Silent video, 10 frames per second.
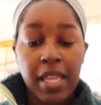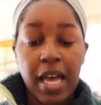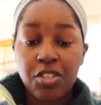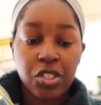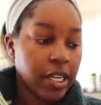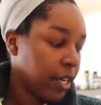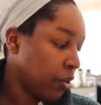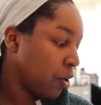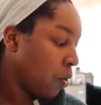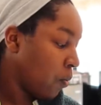last year. I
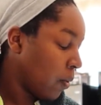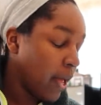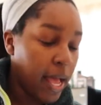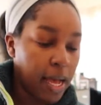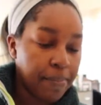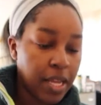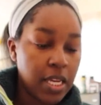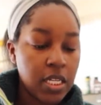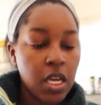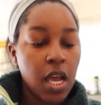don't know what
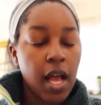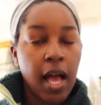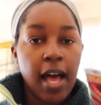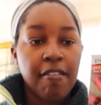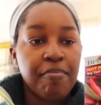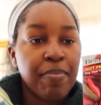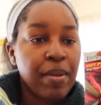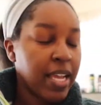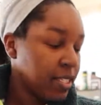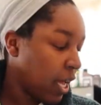happened. I have
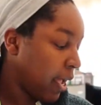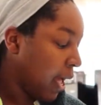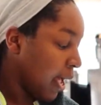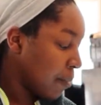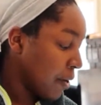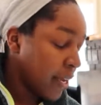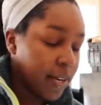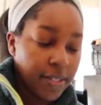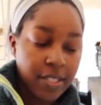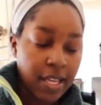big Thai
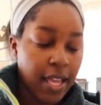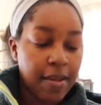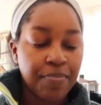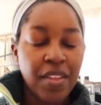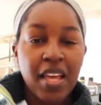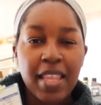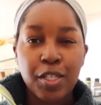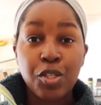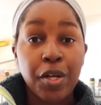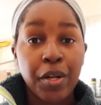hybrid, same. They
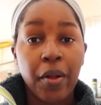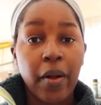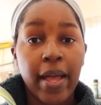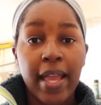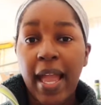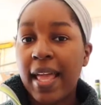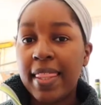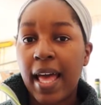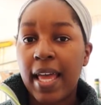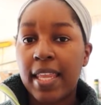started growing and
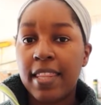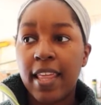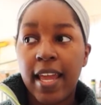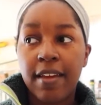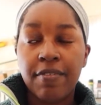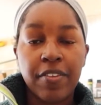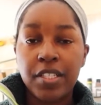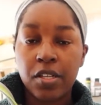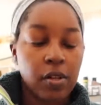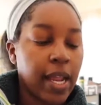then they
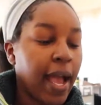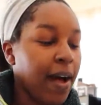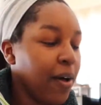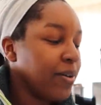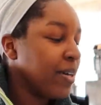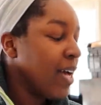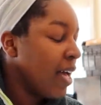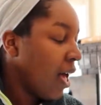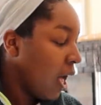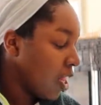fizzled out.
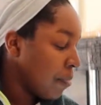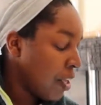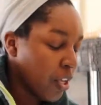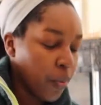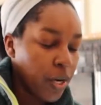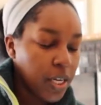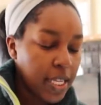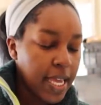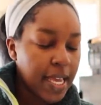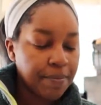Jalapeno
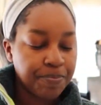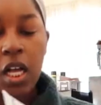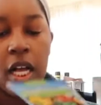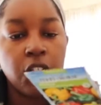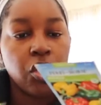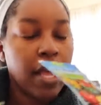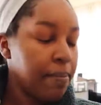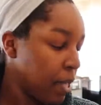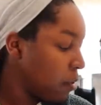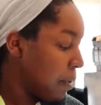early, giant
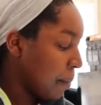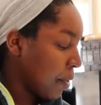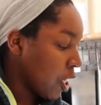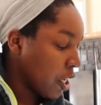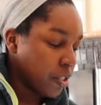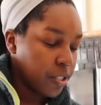bell peppers,